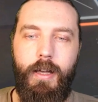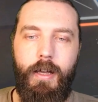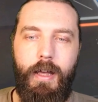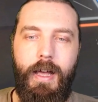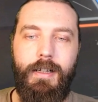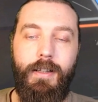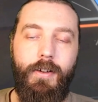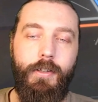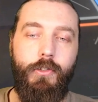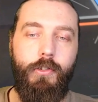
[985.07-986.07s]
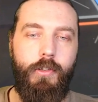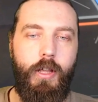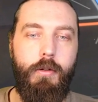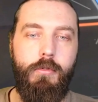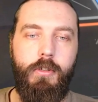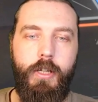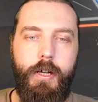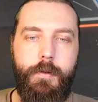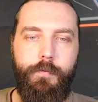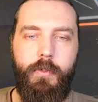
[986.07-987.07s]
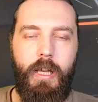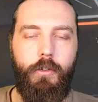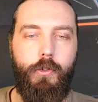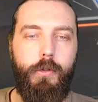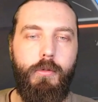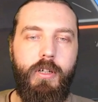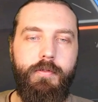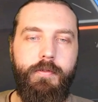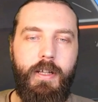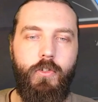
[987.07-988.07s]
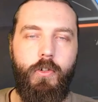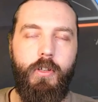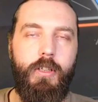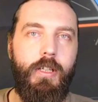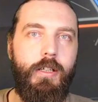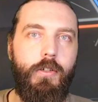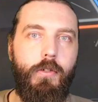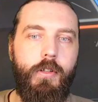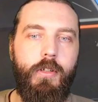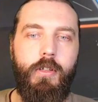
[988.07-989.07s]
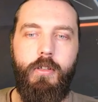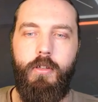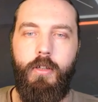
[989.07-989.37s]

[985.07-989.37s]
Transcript: analyze that we'll get to eventually in another